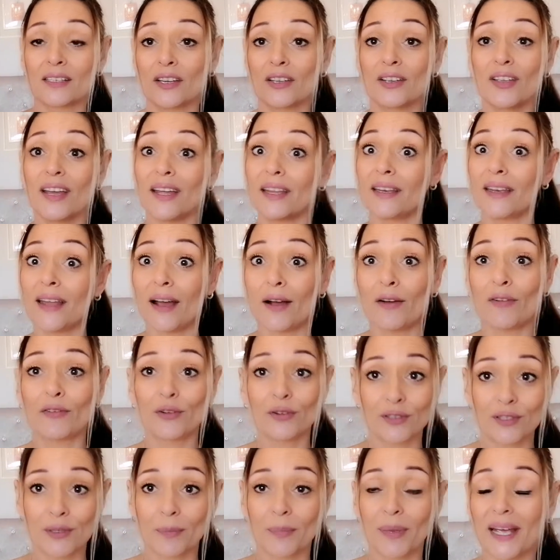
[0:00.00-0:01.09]
So yeah, now I've
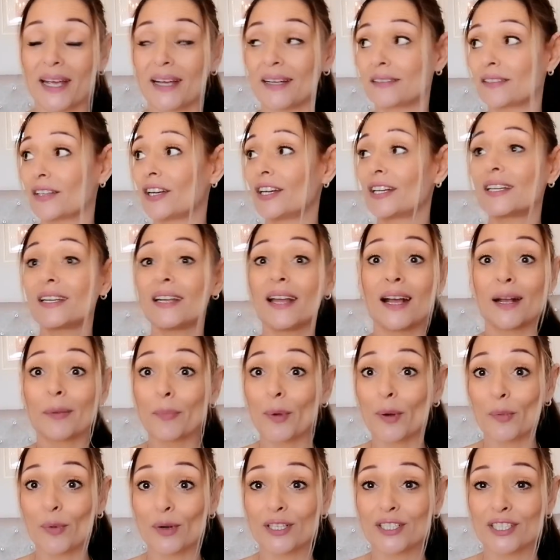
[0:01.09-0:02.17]
got some pegs. I can hang
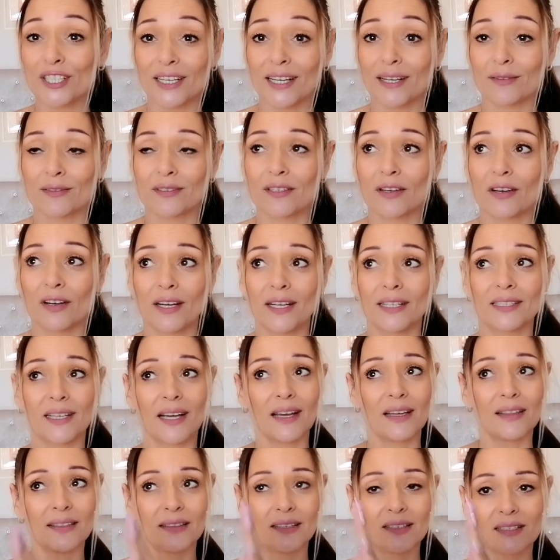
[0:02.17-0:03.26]
my washing outside,
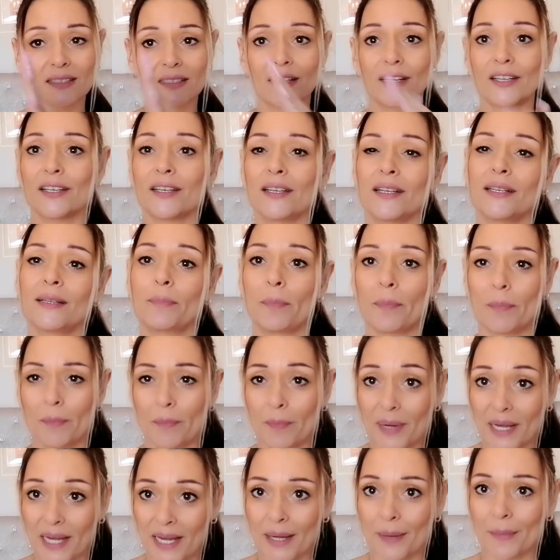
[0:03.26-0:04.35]
and the sun is
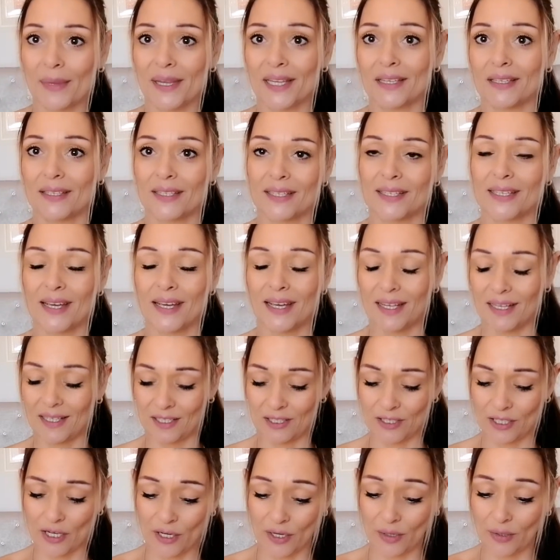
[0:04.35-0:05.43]
beaming today,
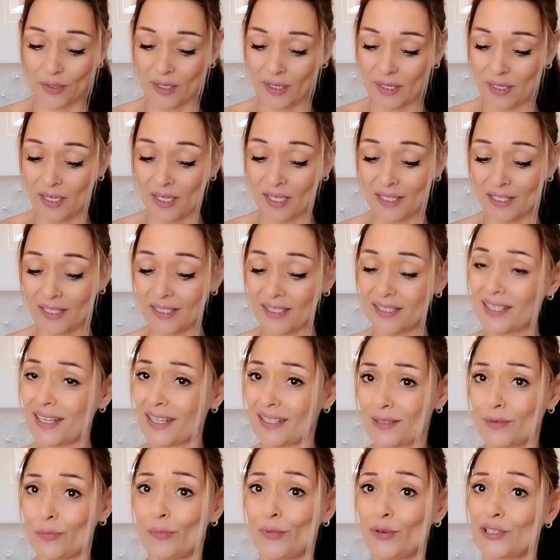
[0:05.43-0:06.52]
so I need to
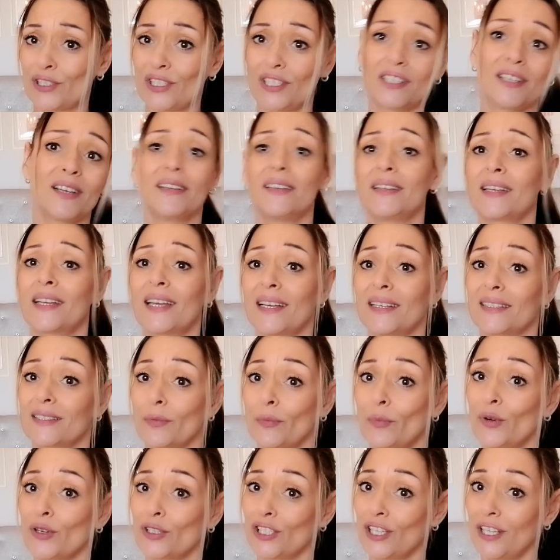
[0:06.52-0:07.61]
get some washing done and get
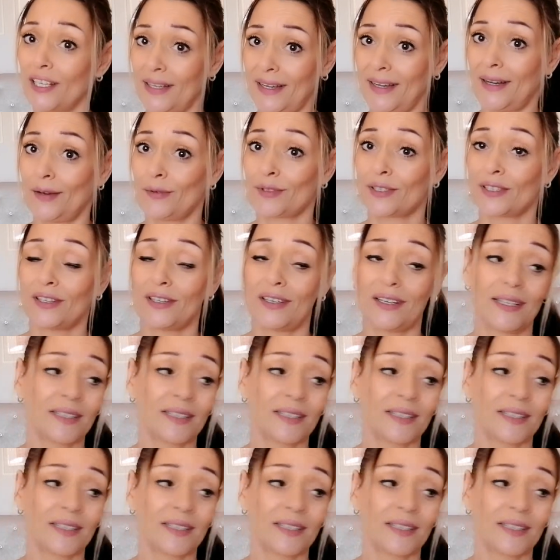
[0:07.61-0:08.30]
some washing outside.